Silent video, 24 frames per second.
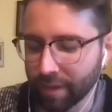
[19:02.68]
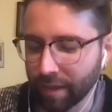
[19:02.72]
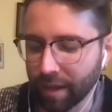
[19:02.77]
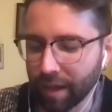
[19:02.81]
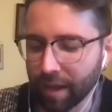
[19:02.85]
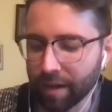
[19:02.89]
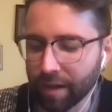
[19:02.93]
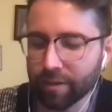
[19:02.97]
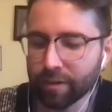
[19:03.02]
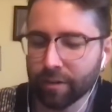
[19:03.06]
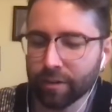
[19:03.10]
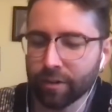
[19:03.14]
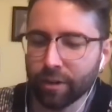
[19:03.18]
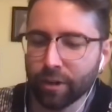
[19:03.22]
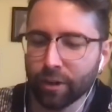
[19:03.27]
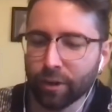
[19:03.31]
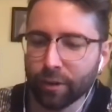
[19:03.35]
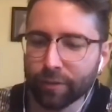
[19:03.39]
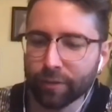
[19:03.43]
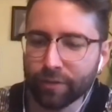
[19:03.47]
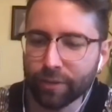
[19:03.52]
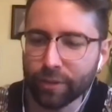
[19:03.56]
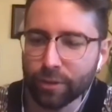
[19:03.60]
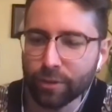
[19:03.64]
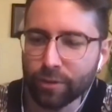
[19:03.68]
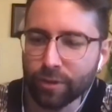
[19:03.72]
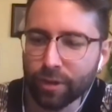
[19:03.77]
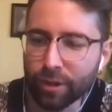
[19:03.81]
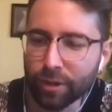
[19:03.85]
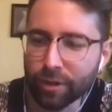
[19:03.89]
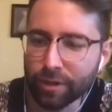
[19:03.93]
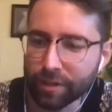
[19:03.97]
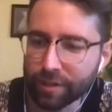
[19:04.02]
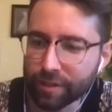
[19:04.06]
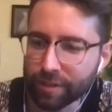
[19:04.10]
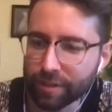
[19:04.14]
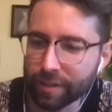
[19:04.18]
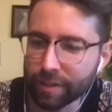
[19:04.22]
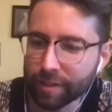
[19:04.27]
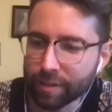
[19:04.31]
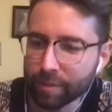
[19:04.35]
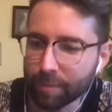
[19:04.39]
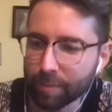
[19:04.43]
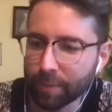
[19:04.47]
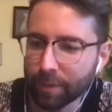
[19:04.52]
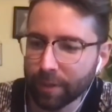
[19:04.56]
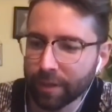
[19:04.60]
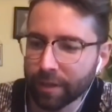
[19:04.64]
I don't know if you noticed this,
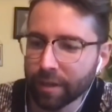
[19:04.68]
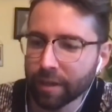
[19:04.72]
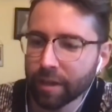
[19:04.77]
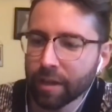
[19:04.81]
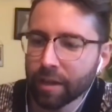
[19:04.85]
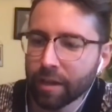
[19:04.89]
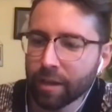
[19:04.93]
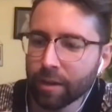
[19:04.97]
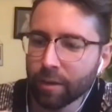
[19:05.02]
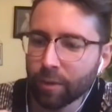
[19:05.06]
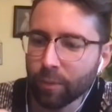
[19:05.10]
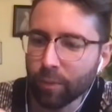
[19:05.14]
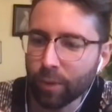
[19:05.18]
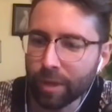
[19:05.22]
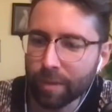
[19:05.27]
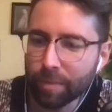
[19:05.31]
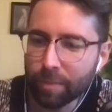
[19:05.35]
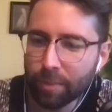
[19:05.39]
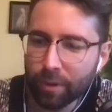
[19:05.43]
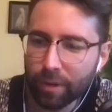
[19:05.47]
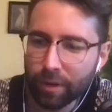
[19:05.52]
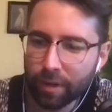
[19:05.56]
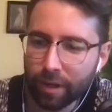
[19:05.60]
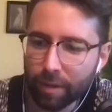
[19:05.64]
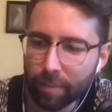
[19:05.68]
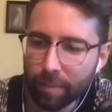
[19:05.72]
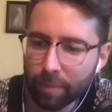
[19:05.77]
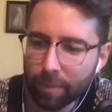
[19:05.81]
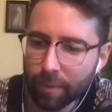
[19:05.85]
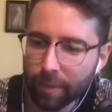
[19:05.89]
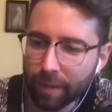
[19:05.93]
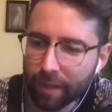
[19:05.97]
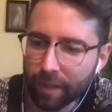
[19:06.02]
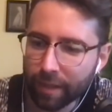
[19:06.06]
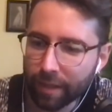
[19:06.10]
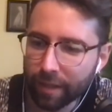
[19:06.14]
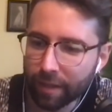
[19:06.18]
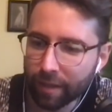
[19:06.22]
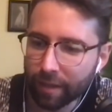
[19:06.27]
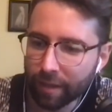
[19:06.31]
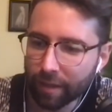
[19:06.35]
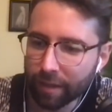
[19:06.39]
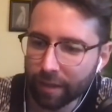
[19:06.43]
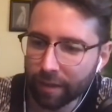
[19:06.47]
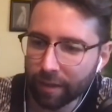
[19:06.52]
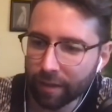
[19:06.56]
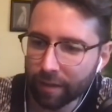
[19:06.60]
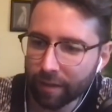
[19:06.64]
but we mm-hmm. put up a
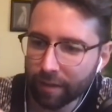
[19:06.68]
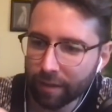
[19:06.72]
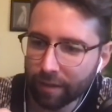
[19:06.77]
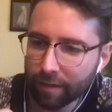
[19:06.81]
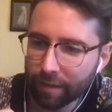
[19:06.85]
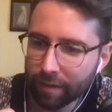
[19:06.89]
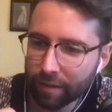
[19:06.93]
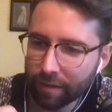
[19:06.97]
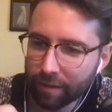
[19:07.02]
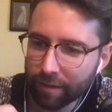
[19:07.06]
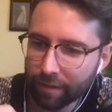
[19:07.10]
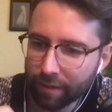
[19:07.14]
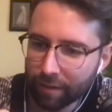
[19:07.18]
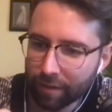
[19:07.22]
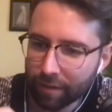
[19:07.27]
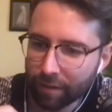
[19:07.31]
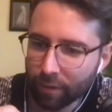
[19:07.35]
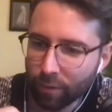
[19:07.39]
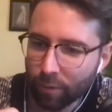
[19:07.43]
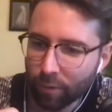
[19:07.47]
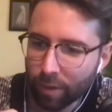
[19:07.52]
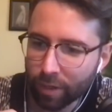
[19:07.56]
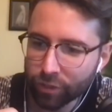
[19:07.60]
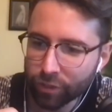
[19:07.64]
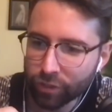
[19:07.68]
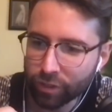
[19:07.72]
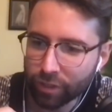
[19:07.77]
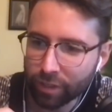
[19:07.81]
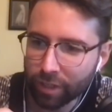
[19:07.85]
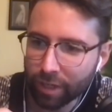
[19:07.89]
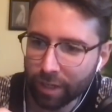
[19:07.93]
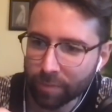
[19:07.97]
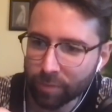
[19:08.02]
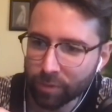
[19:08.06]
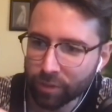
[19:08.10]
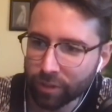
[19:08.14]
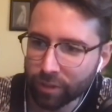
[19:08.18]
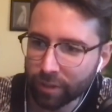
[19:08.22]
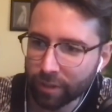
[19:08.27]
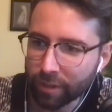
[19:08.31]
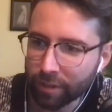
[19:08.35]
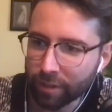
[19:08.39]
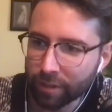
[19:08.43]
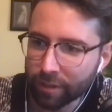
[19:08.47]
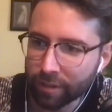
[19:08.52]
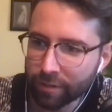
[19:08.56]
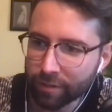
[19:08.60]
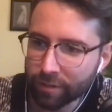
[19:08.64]
uh, a question option on
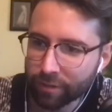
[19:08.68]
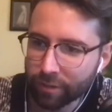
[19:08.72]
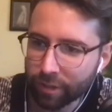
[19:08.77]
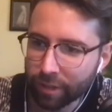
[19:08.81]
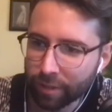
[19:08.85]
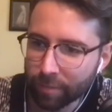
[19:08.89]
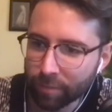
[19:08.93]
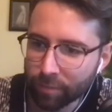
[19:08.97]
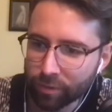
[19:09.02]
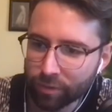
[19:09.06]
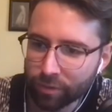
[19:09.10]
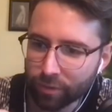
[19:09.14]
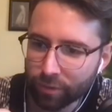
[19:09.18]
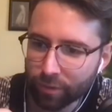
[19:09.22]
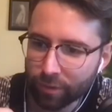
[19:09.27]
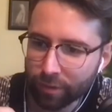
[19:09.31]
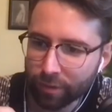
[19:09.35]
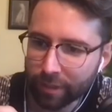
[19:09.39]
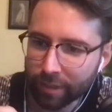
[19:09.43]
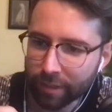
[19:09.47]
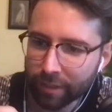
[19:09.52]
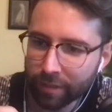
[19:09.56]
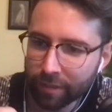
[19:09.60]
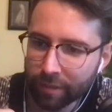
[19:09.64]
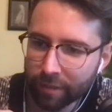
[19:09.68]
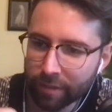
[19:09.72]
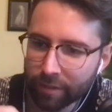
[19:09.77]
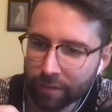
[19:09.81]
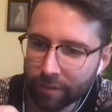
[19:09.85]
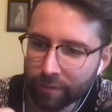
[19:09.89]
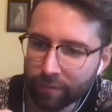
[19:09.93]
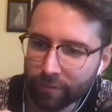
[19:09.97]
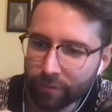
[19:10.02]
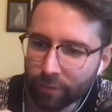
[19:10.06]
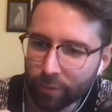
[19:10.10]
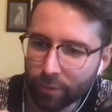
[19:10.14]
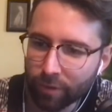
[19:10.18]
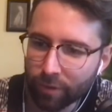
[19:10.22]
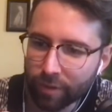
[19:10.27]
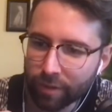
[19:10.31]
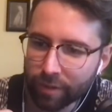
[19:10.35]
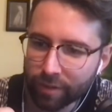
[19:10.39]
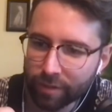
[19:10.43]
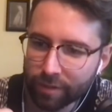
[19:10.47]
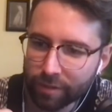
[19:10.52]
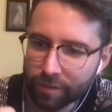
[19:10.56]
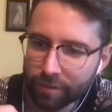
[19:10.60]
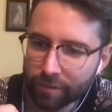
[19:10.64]
our Instagram story for
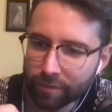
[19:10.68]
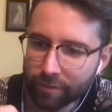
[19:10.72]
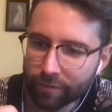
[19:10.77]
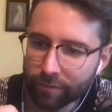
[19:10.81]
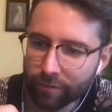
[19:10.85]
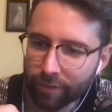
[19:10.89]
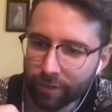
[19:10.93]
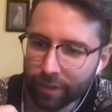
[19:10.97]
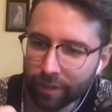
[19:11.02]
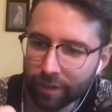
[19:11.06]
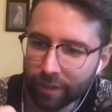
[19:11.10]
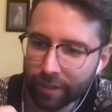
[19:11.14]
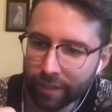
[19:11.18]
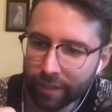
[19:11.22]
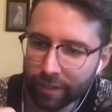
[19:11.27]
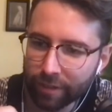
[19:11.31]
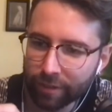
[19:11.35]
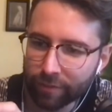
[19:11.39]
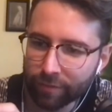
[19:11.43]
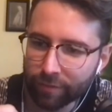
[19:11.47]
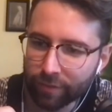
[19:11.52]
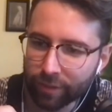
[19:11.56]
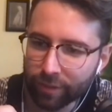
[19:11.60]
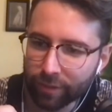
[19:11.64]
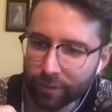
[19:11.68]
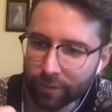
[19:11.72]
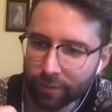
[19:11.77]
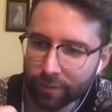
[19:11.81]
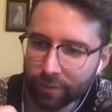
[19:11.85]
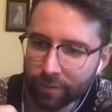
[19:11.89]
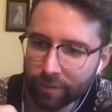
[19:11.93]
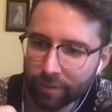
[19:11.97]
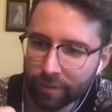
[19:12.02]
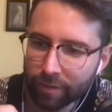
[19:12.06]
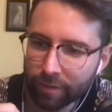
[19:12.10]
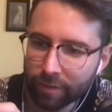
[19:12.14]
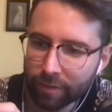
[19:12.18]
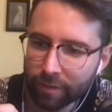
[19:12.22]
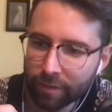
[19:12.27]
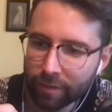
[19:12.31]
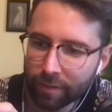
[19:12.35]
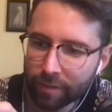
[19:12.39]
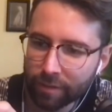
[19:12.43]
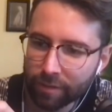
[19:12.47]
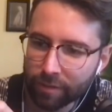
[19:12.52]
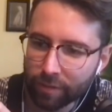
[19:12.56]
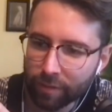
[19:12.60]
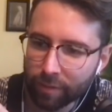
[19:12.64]
this okay. very interview.
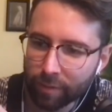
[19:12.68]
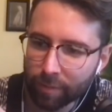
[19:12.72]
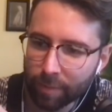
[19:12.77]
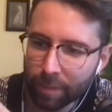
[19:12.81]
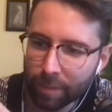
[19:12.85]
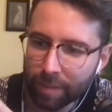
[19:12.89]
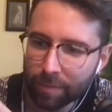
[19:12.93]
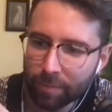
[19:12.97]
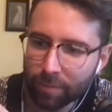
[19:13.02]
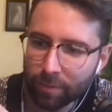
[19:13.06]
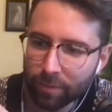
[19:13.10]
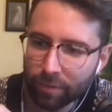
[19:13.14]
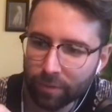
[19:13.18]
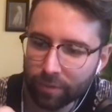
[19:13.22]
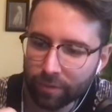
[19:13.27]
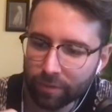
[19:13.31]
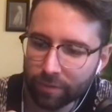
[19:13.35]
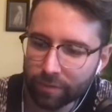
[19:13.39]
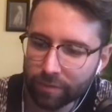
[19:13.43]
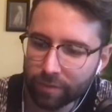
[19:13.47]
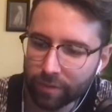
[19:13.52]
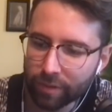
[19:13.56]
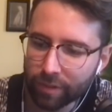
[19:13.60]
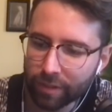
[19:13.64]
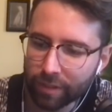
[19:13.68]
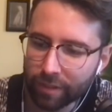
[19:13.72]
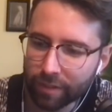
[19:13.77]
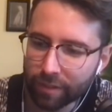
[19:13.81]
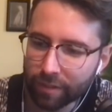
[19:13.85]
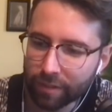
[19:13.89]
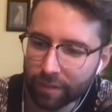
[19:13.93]
So the people, so that